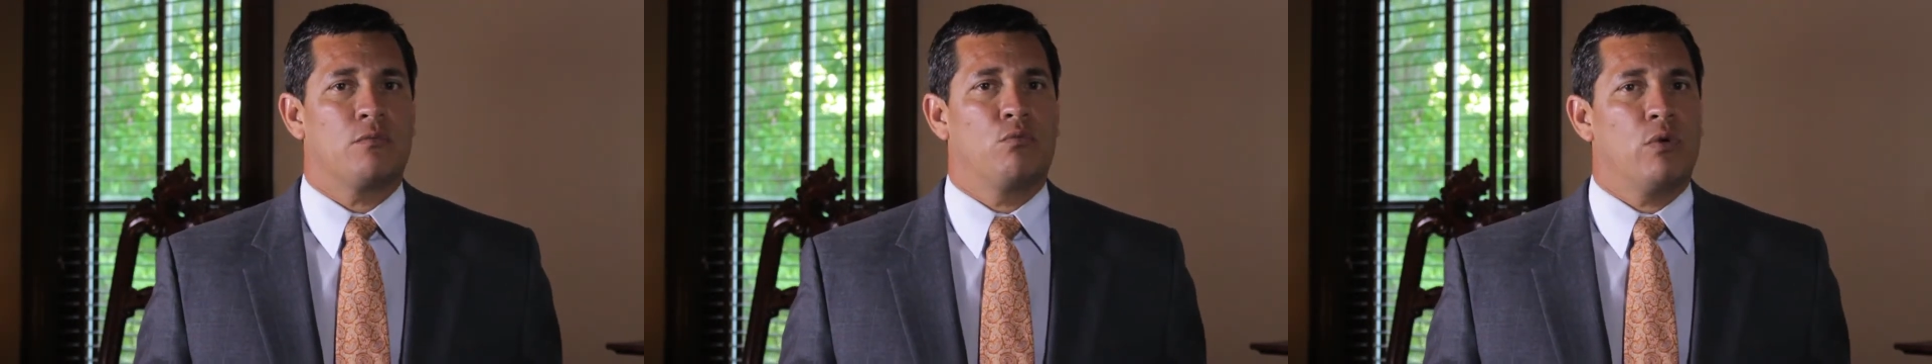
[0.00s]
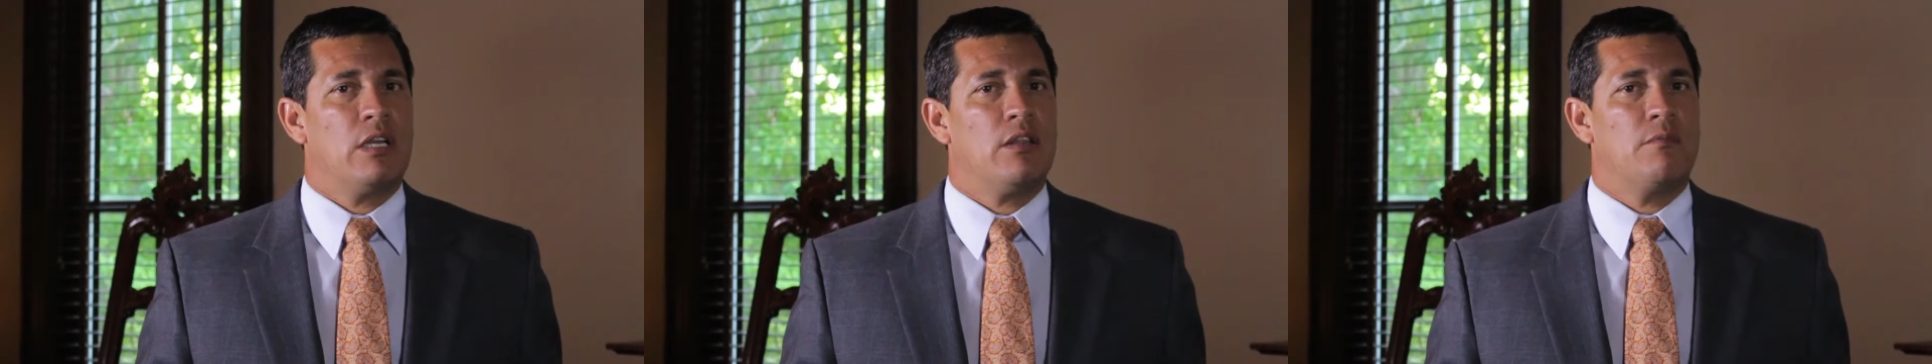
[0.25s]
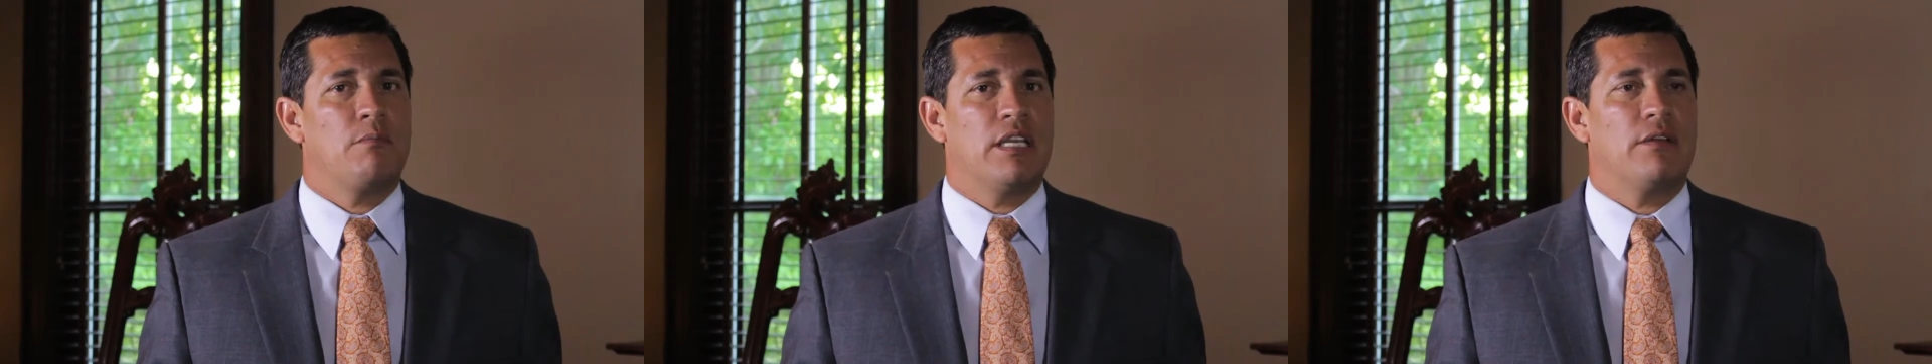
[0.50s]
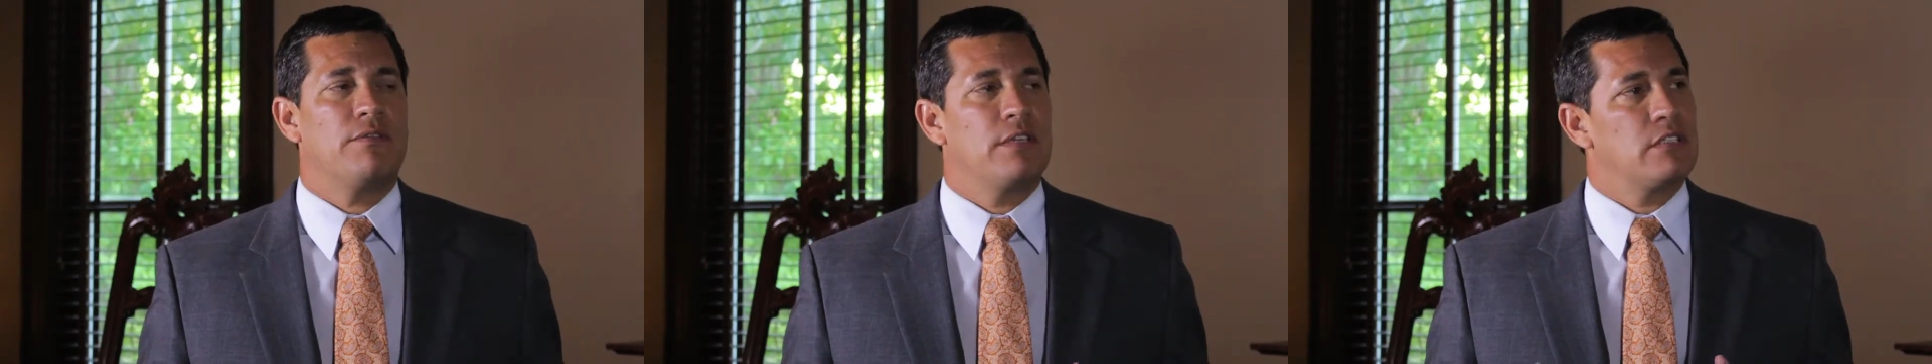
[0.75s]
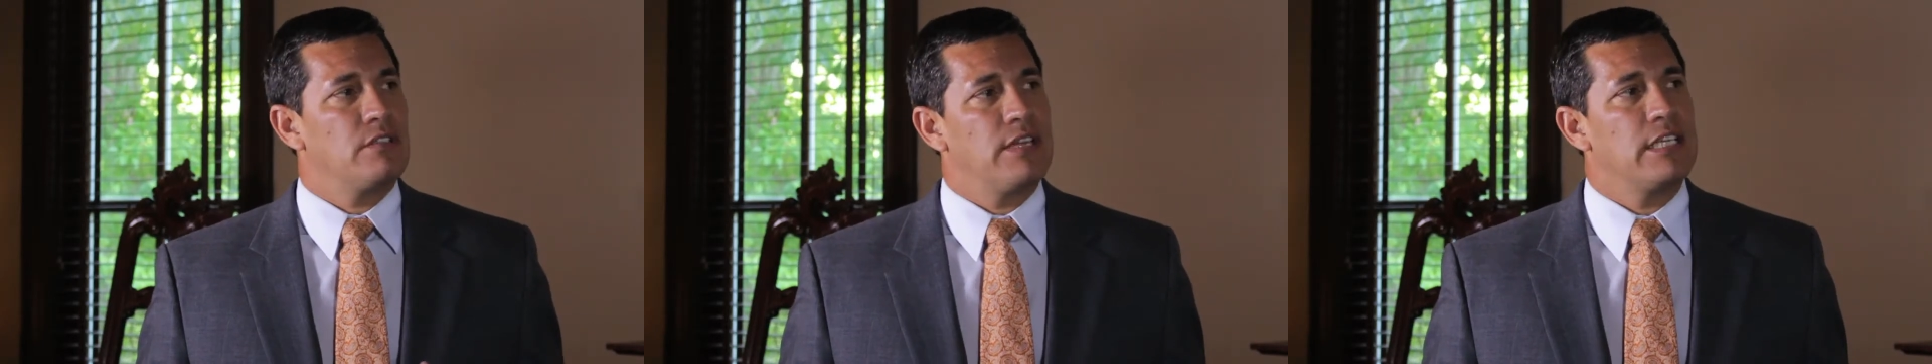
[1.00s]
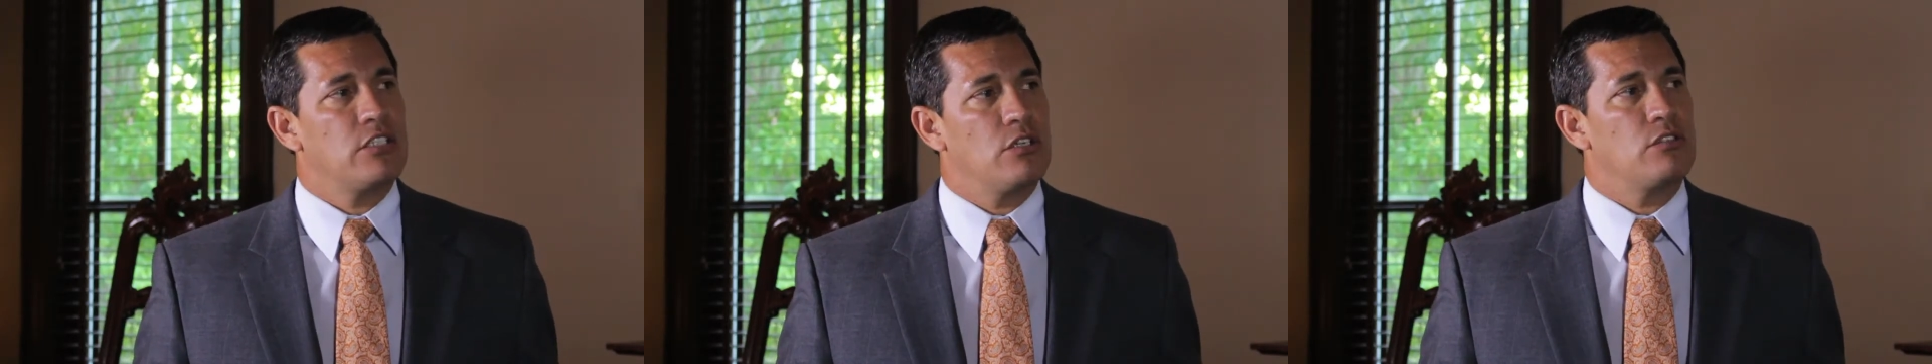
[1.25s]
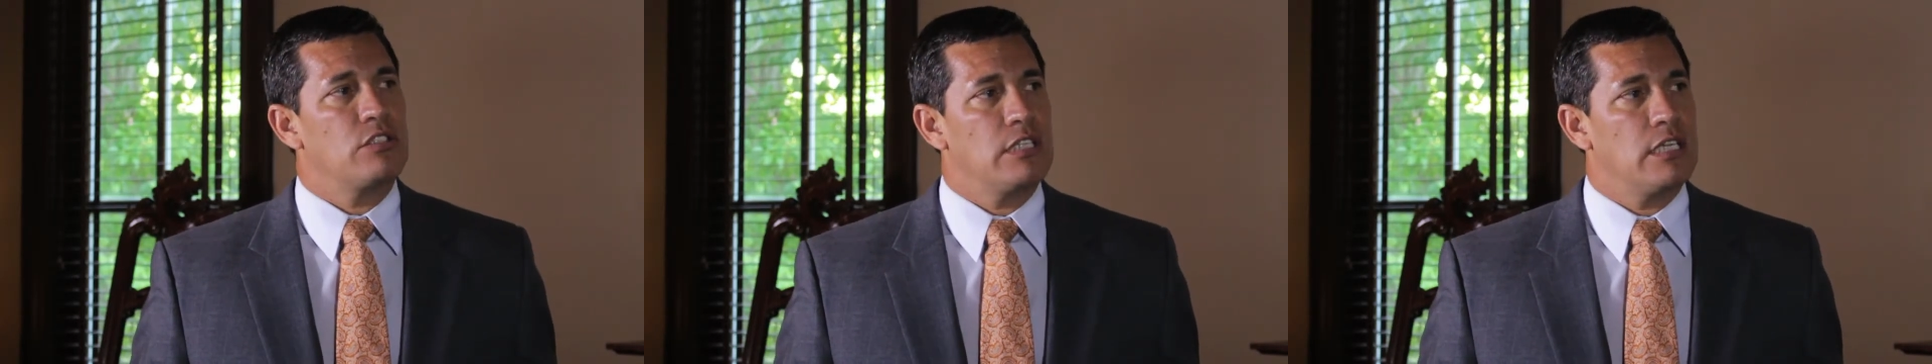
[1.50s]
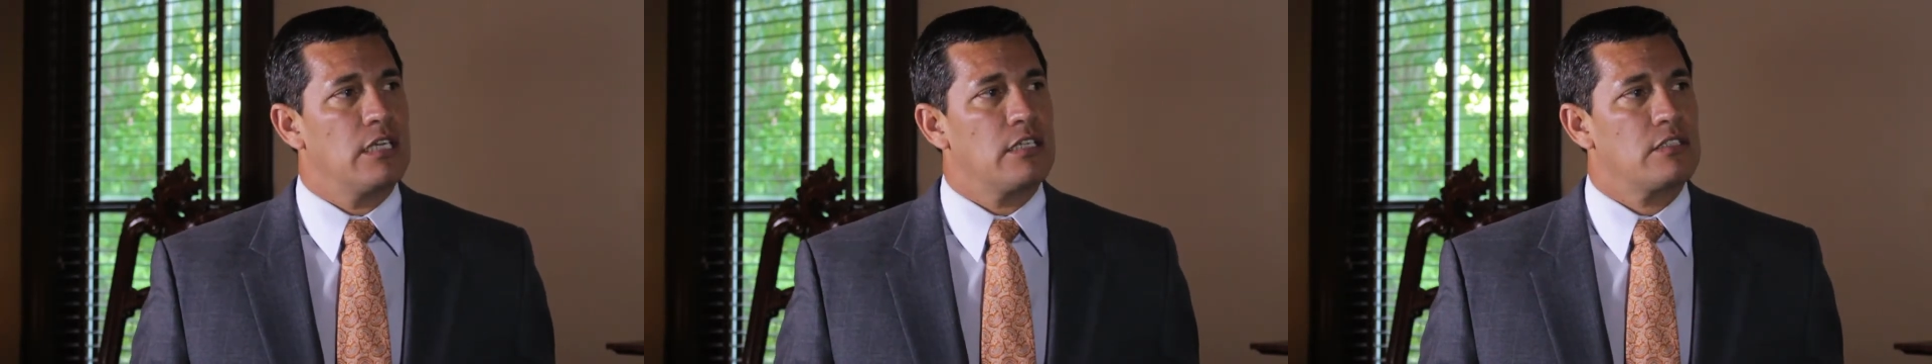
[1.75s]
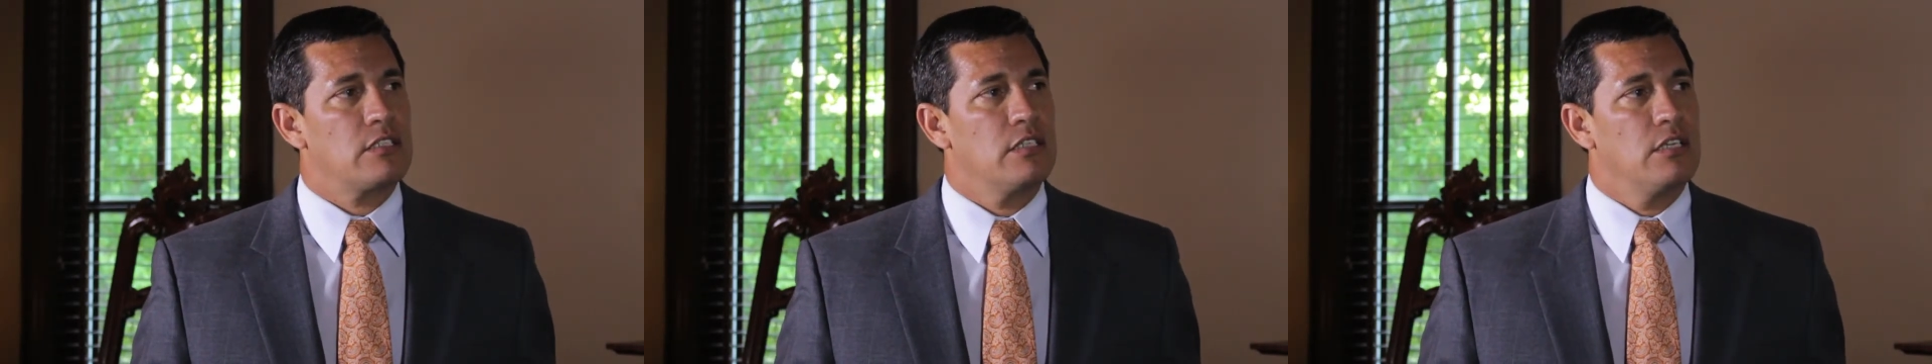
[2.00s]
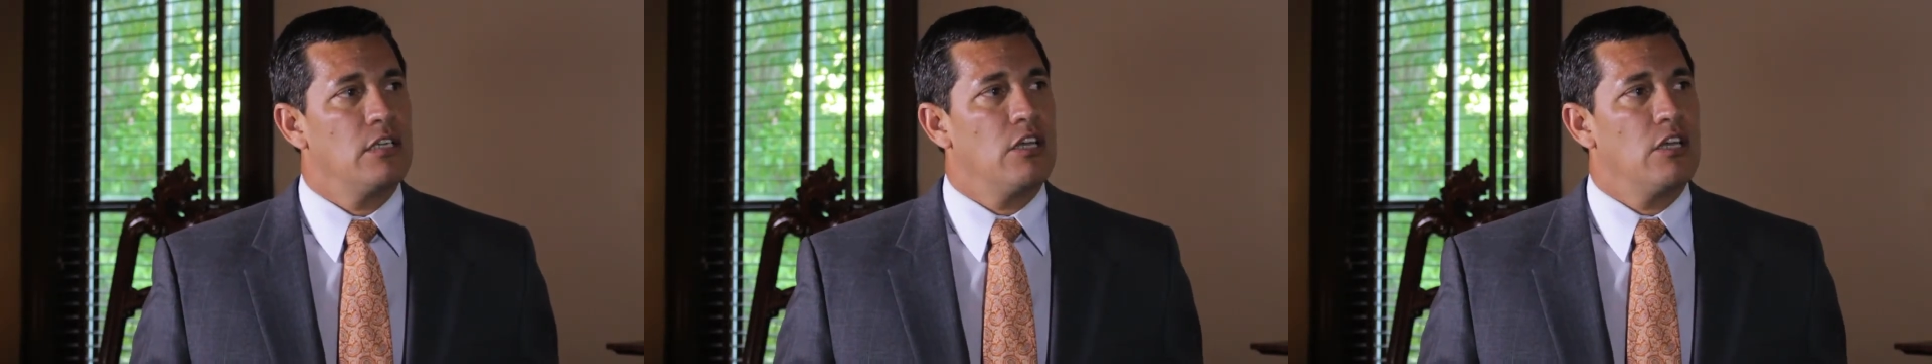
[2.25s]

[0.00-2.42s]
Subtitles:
one of the benefits of HO6,